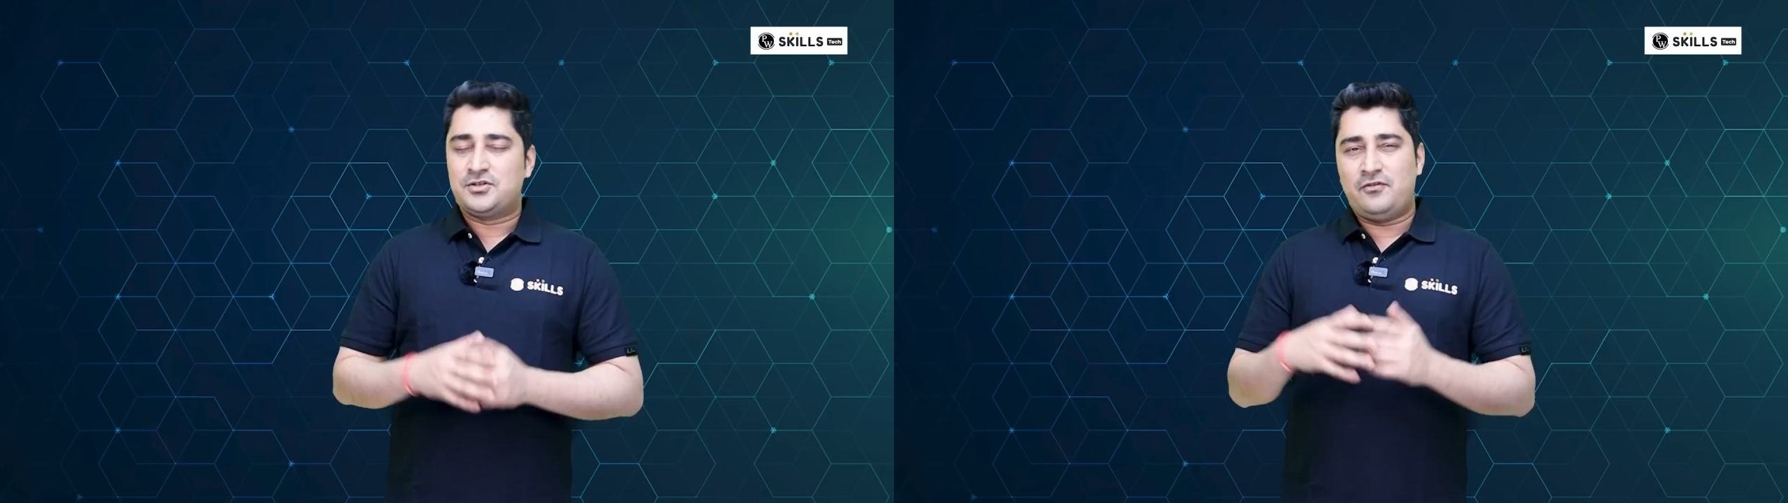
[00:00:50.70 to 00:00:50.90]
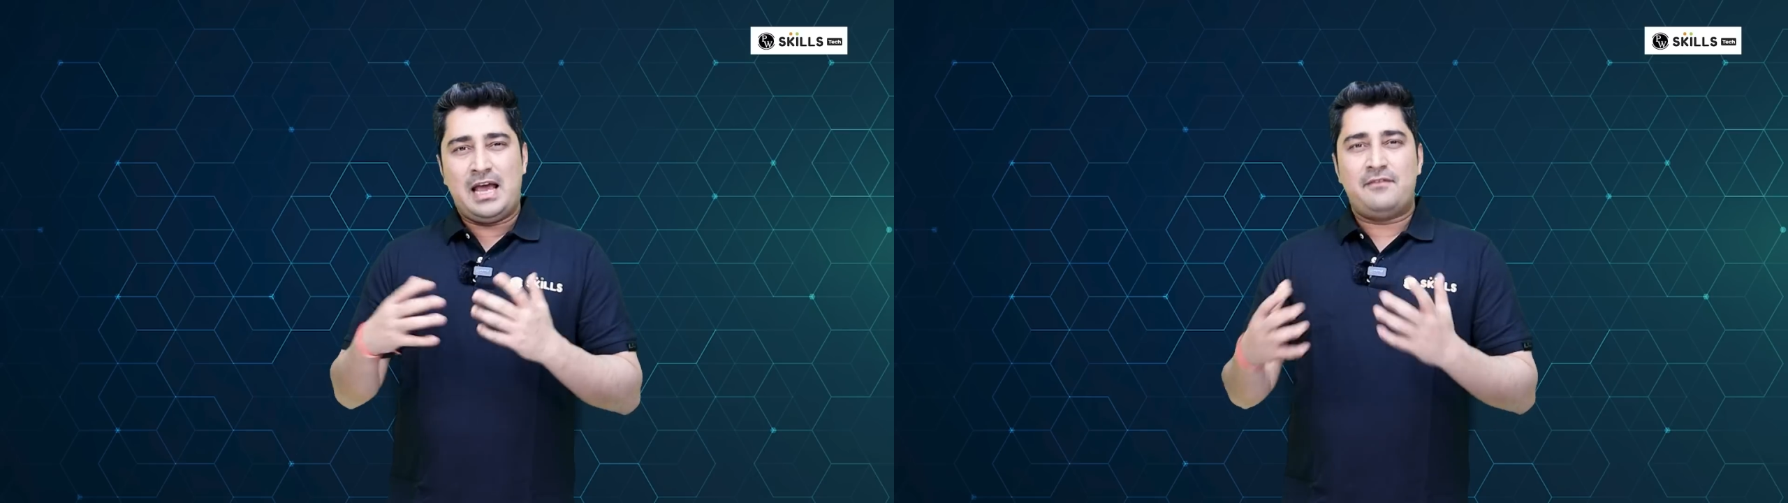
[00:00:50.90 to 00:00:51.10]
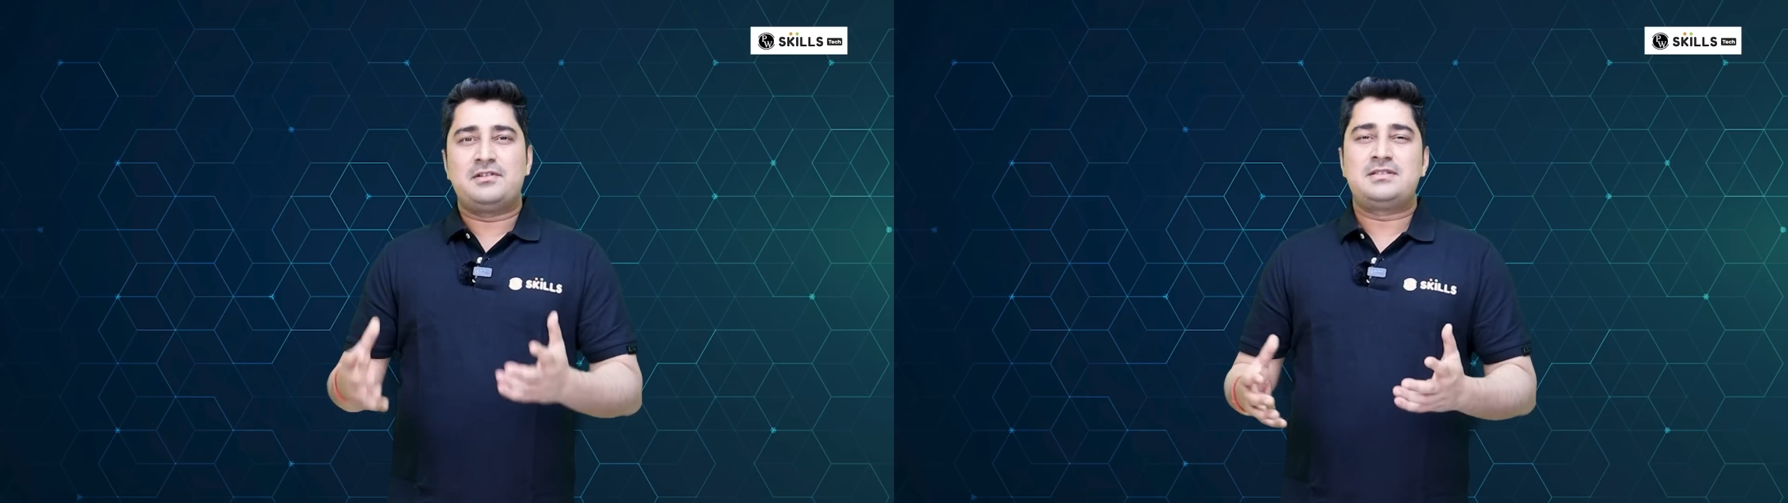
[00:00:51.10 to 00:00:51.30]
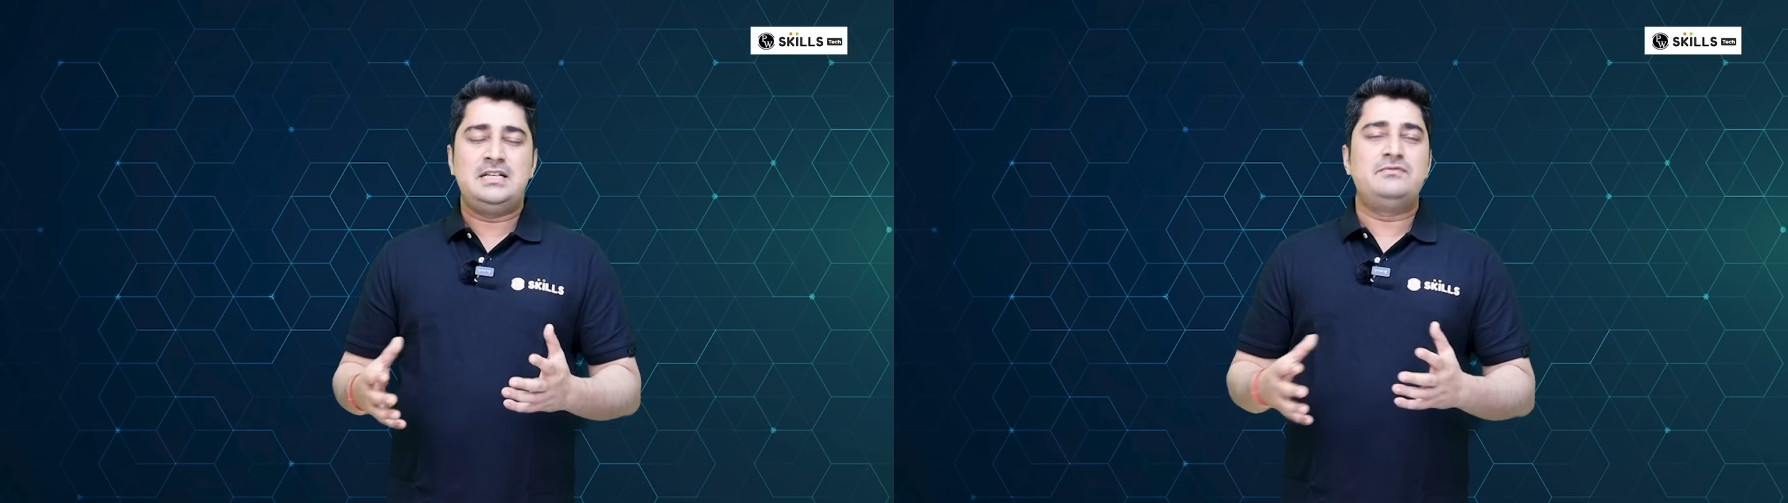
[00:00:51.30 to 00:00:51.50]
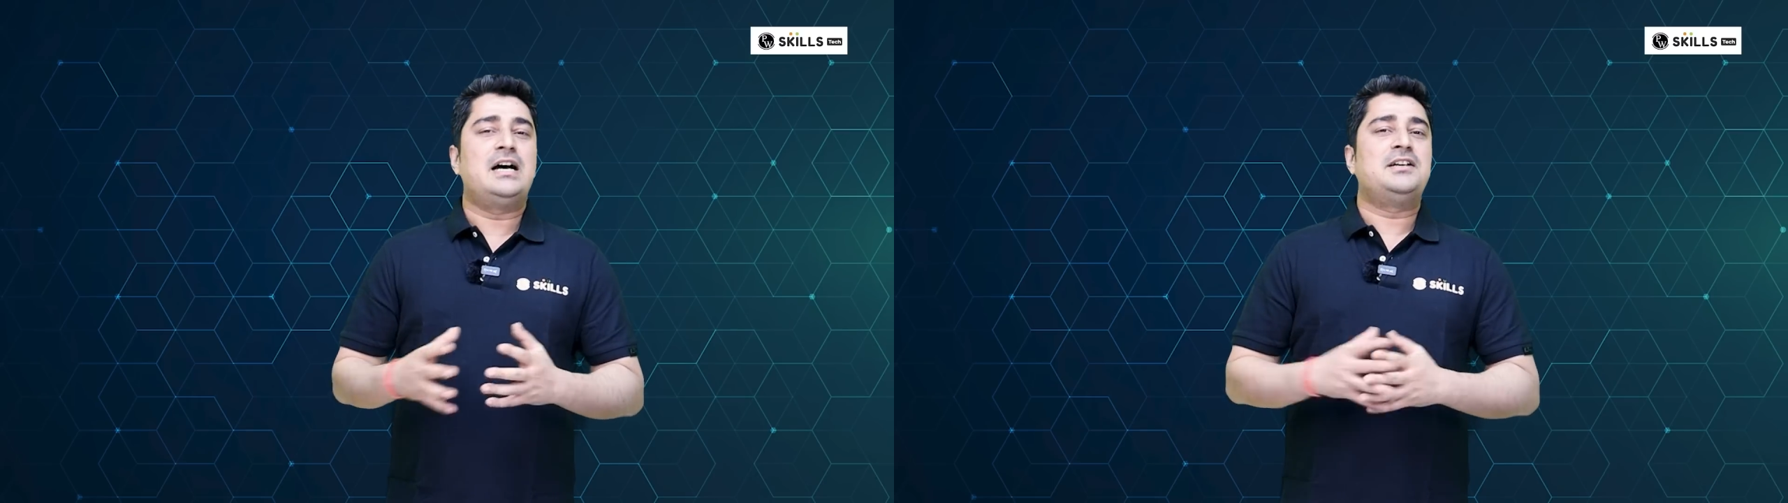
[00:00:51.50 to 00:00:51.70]
so we have
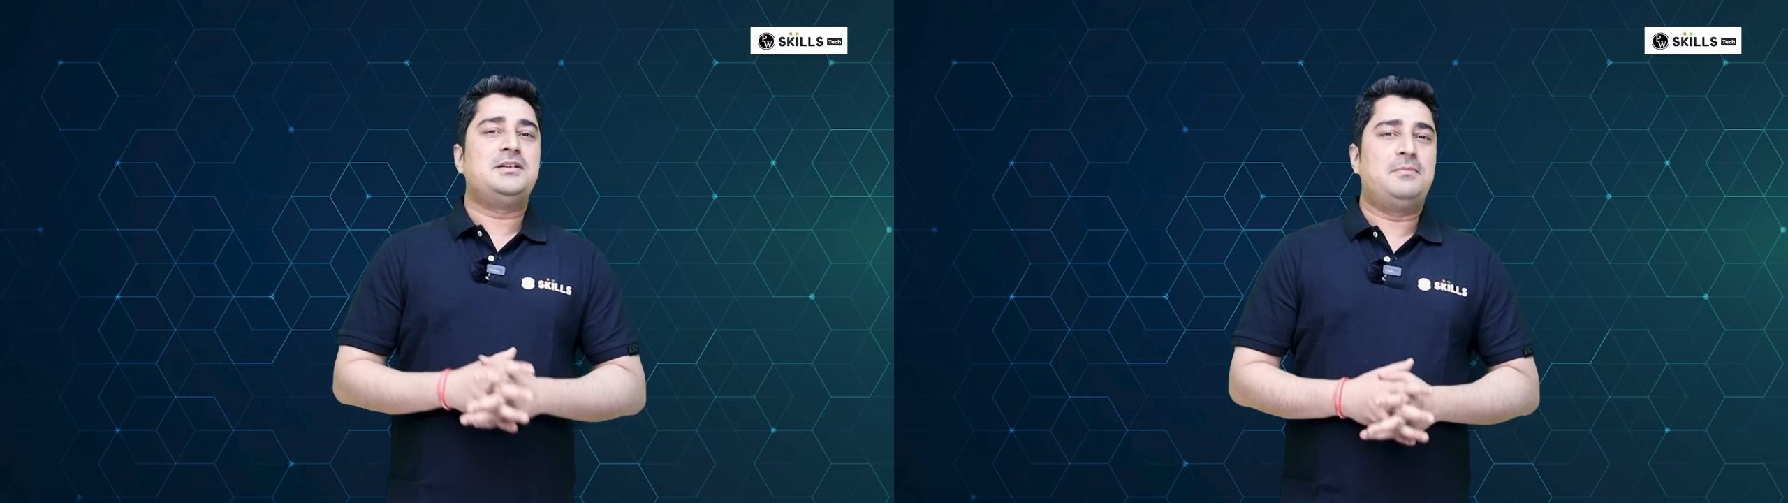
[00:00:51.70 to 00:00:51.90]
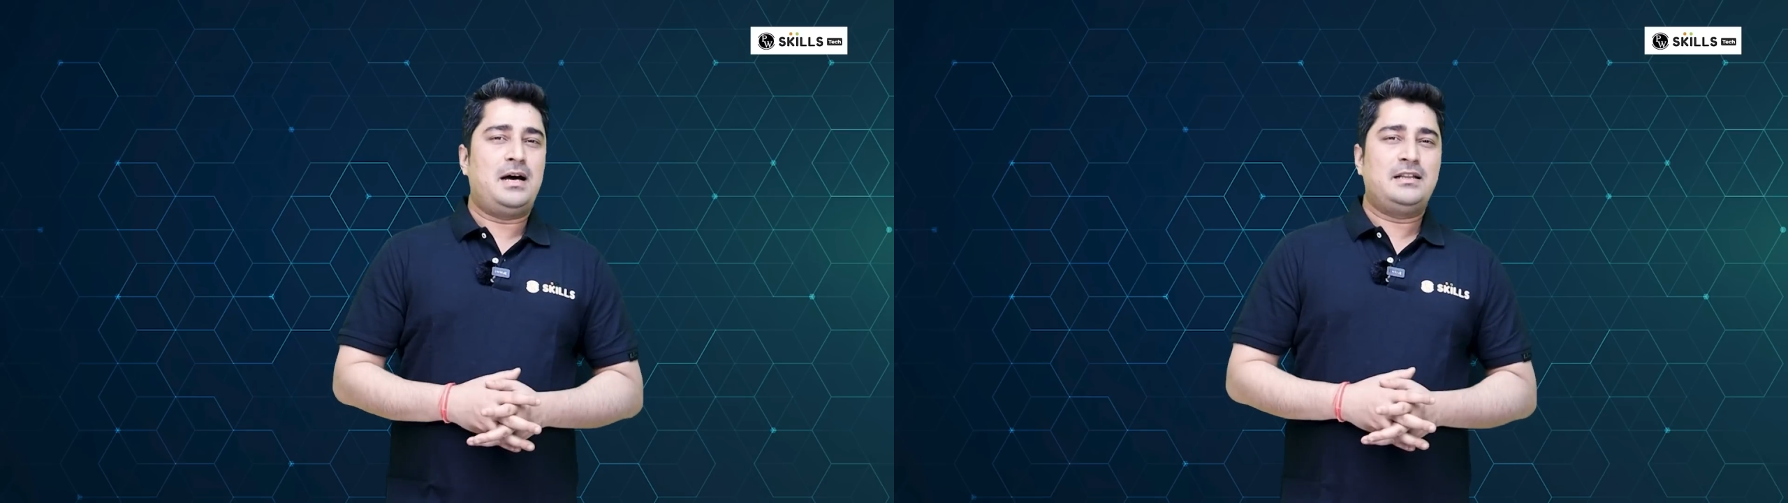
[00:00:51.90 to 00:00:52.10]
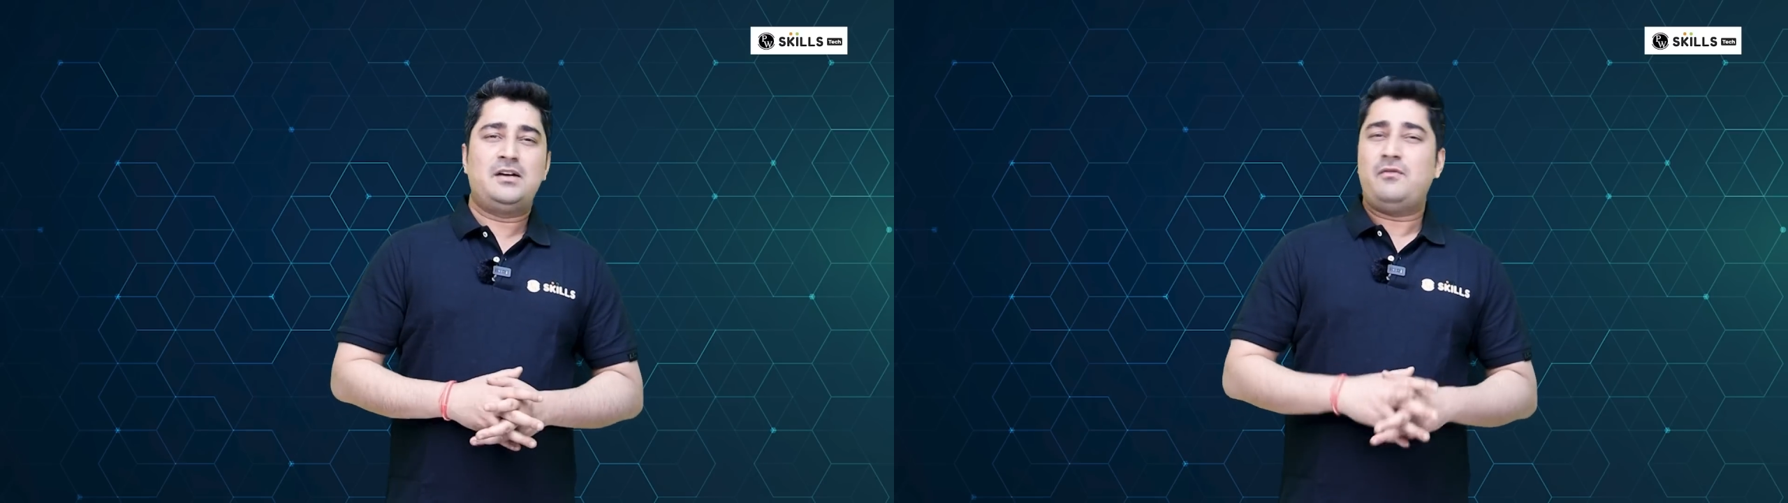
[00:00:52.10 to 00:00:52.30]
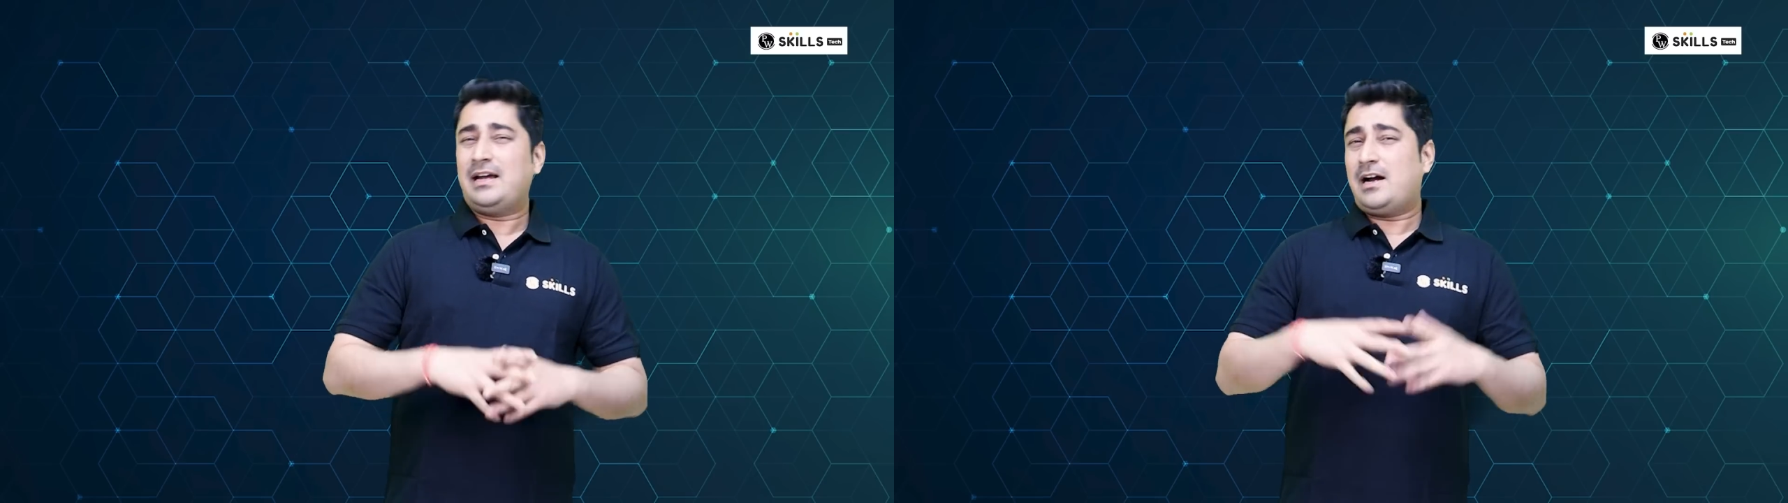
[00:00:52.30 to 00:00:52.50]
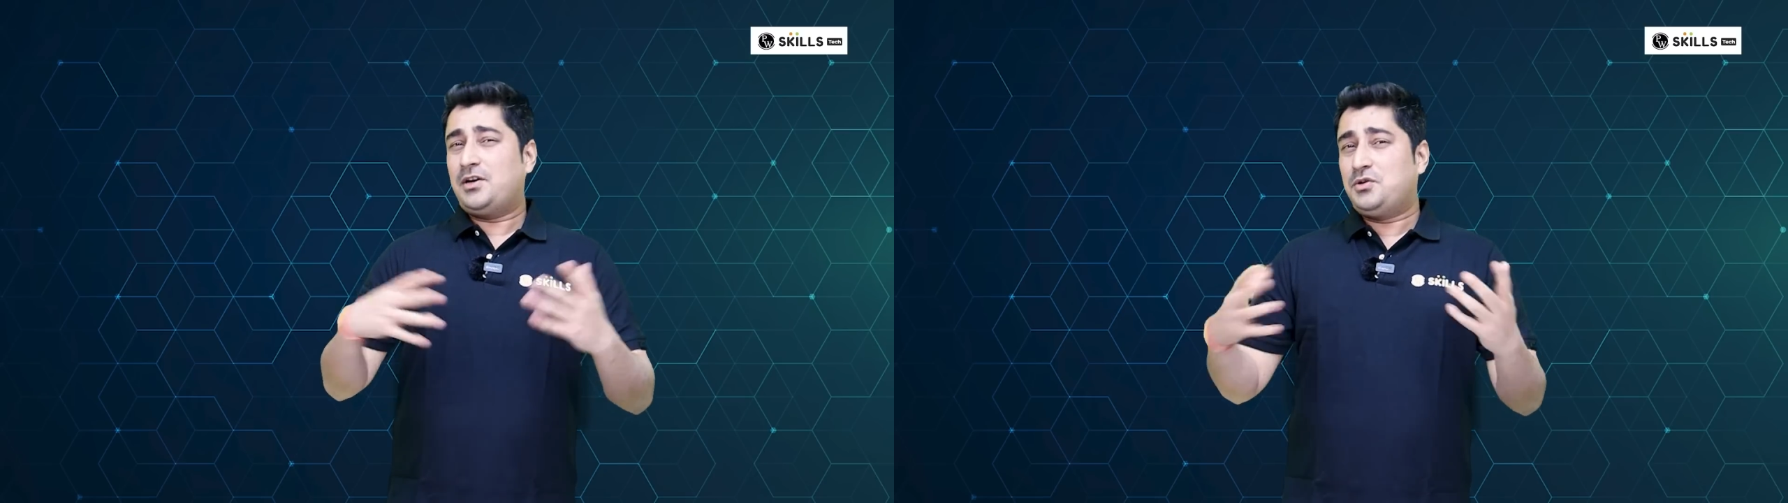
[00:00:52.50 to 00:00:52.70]
received a demand that
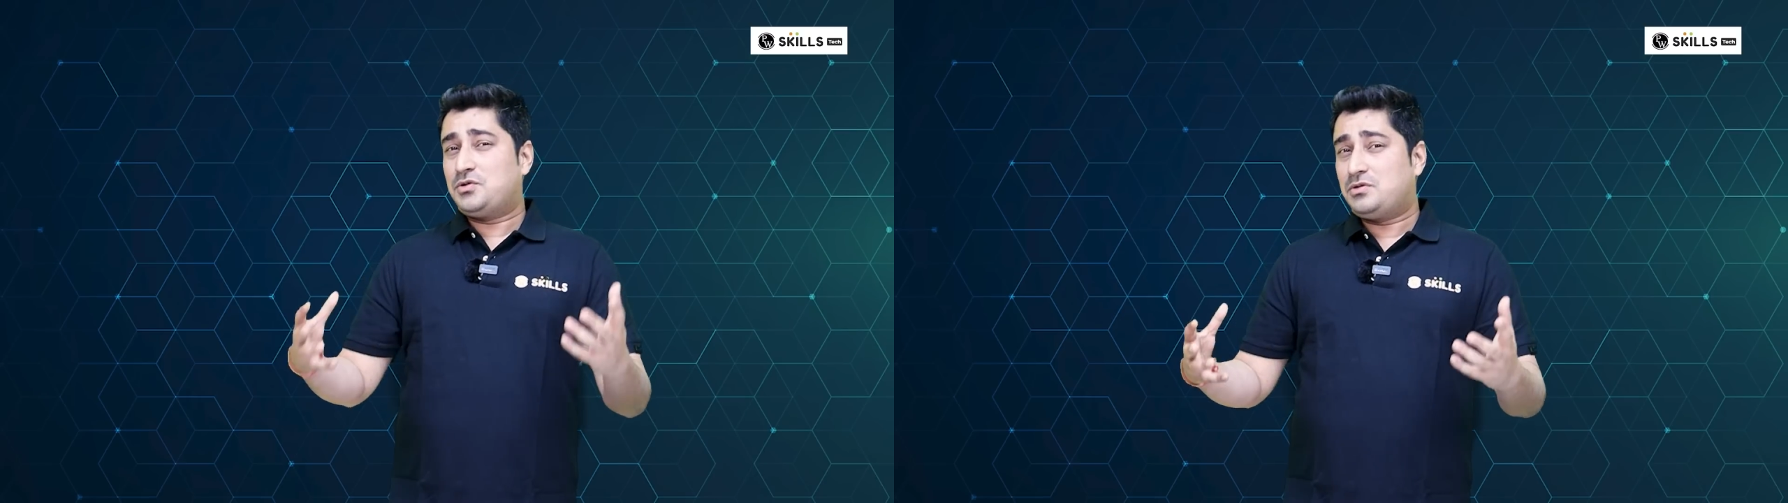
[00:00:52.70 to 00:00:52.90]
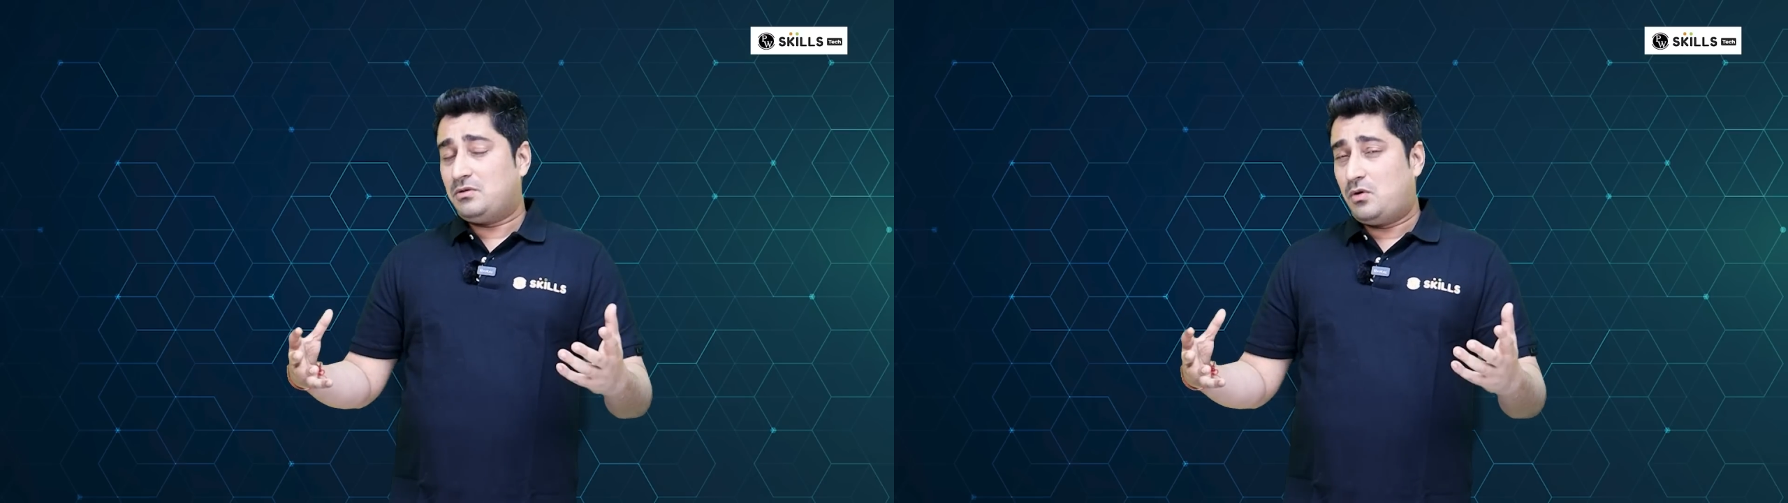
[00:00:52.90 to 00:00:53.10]
why can't you